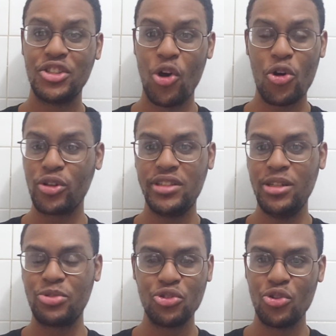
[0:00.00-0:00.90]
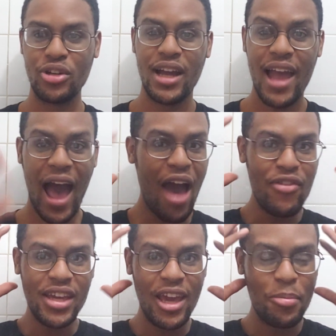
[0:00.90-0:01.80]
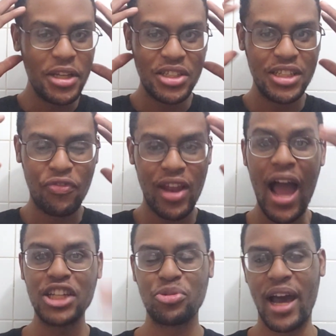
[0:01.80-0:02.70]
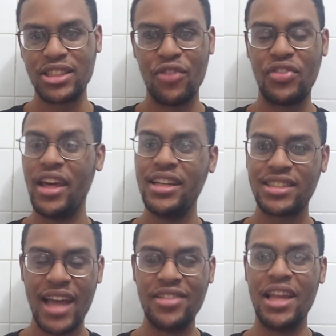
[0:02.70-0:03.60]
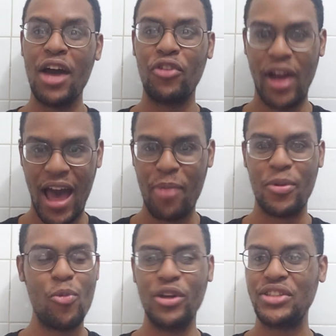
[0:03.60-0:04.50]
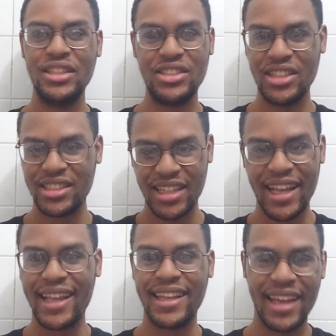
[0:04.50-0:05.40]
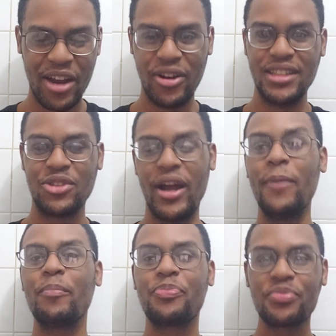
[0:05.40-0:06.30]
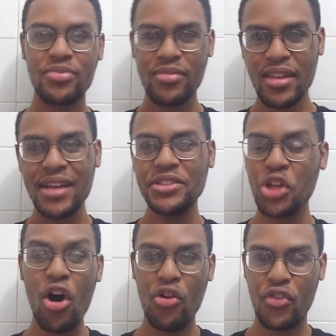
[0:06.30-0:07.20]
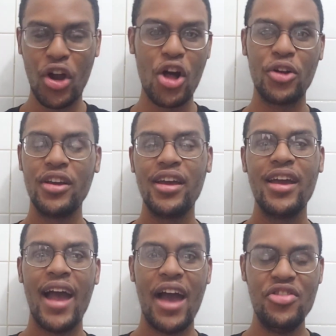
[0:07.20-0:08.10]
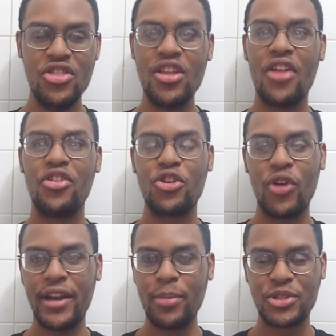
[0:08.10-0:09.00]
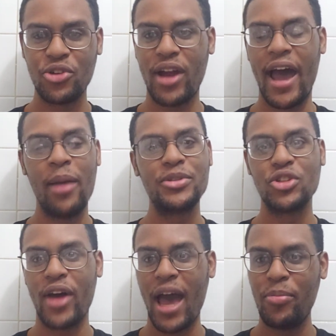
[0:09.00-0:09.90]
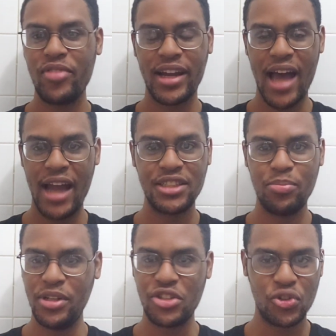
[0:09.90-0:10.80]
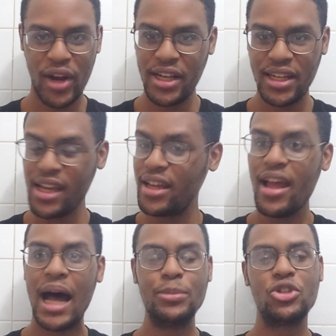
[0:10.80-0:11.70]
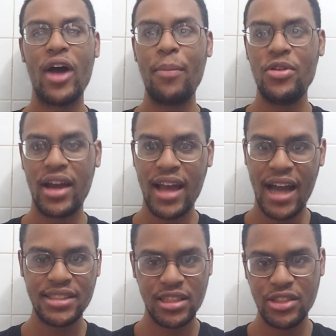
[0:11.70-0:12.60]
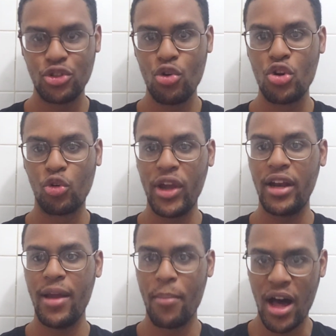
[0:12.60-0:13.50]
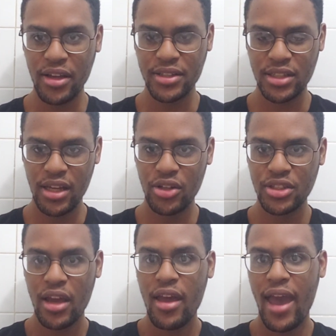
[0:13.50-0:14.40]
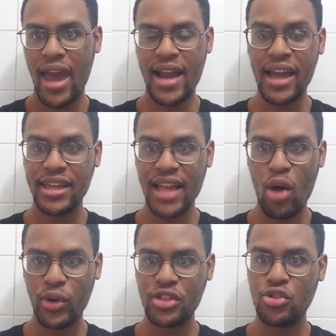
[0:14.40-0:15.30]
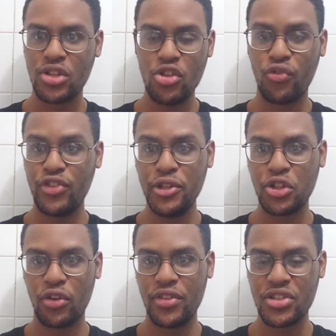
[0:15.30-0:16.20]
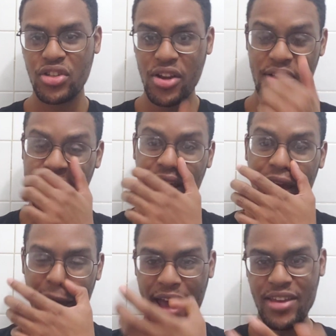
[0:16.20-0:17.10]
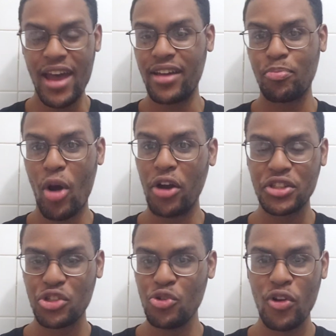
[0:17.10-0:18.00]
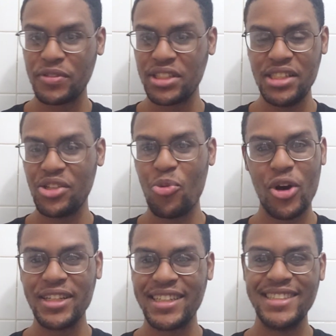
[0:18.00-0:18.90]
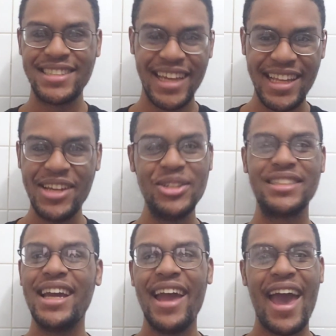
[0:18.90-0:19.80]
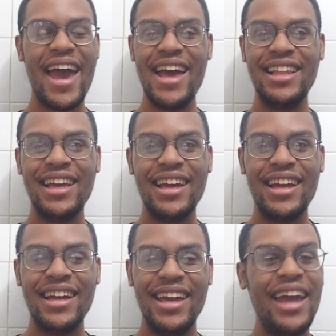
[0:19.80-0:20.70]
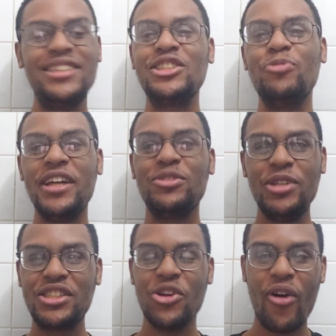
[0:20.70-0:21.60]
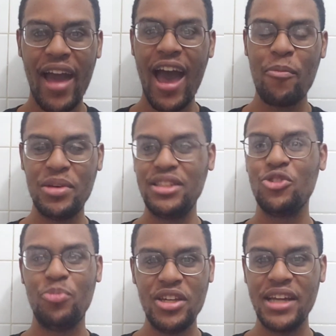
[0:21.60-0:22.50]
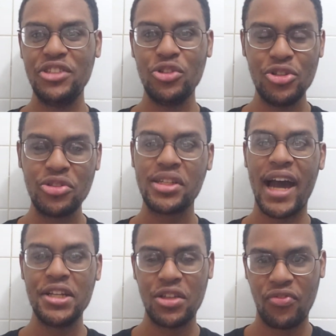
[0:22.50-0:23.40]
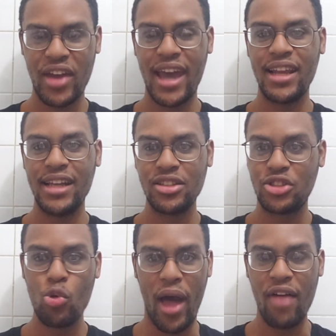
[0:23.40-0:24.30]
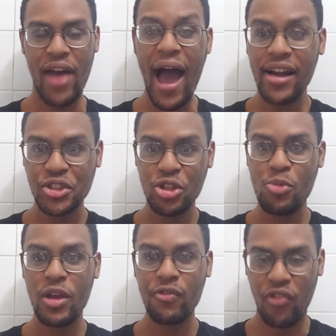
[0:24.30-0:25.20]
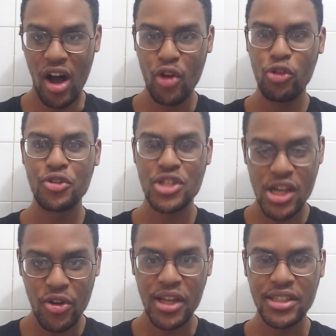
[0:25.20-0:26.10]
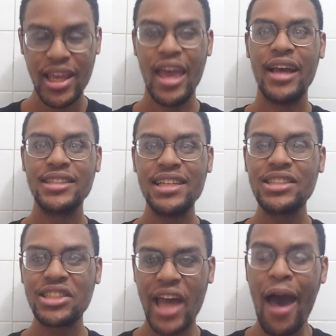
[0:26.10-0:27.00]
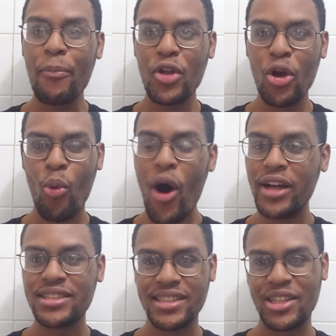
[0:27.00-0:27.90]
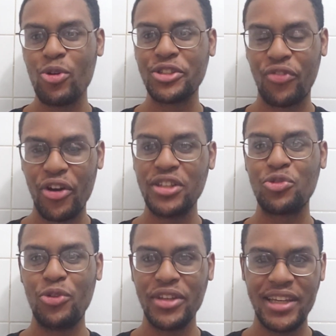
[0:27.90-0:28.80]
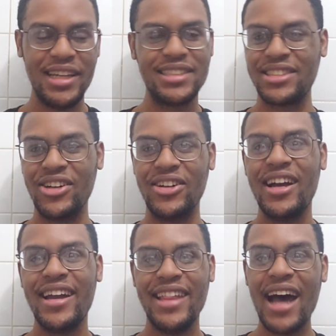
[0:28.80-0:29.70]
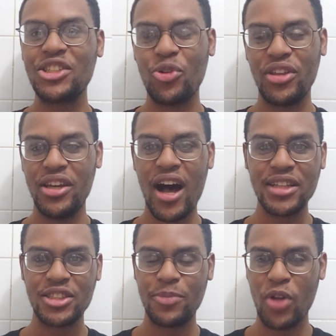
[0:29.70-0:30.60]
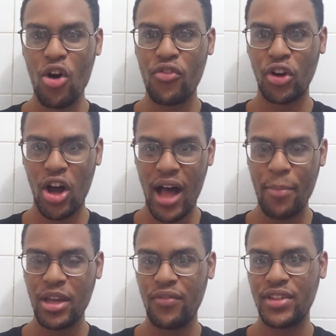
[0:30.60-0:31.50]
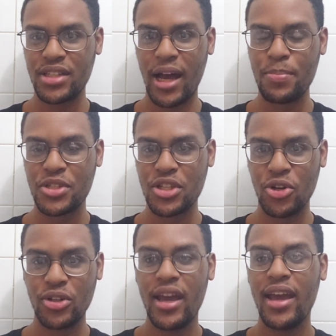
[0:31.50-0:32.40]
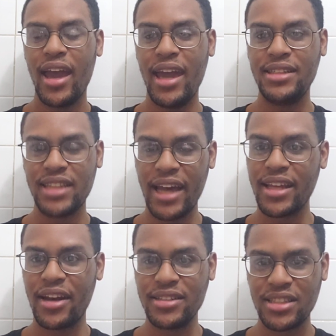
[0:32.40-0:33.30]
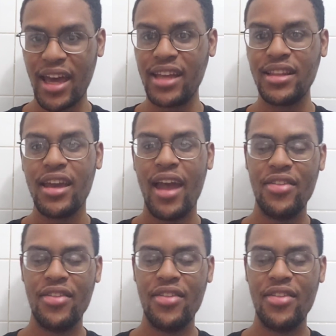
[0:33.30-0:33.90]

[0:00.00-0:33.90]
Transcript: Todo keeps having images, flashbacks of things that never happened, which is just hilarious, right? So overall, another great episode. I am so happy that Kaisen be trending. I'm so happy that Kaisen is doing great in manga sales. And I cannot wait to see the future of the series. And yeah, part two of season one continues. And it just makes me so happy to be a Jujutsu Kaisen fan and to have actually been following the series since chapter one, since it was first released. So that's really awesome. Overall, I'm giving this episode a ten out of ten.